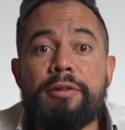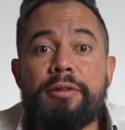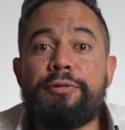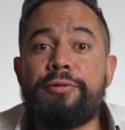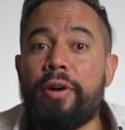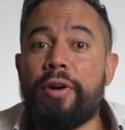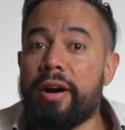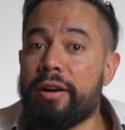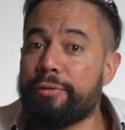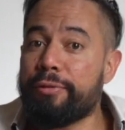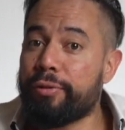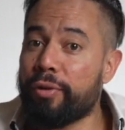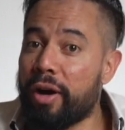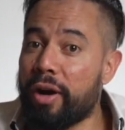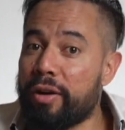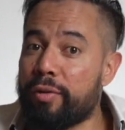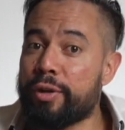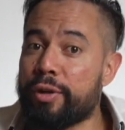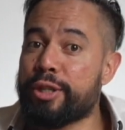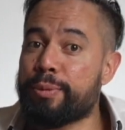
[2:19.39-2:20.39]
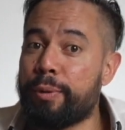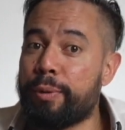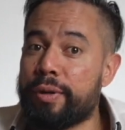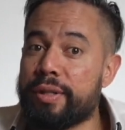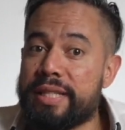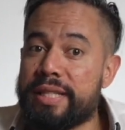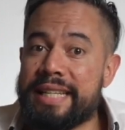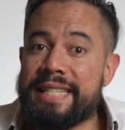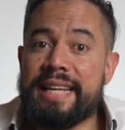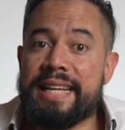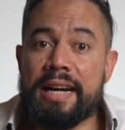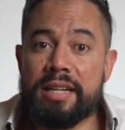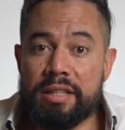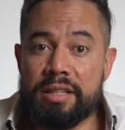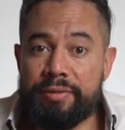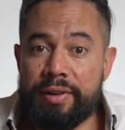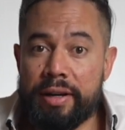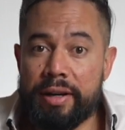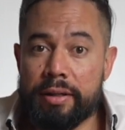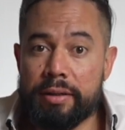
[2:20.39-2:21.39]
fight or flight response is
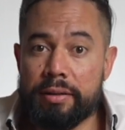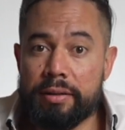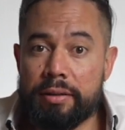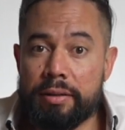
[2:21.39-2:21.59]
activated.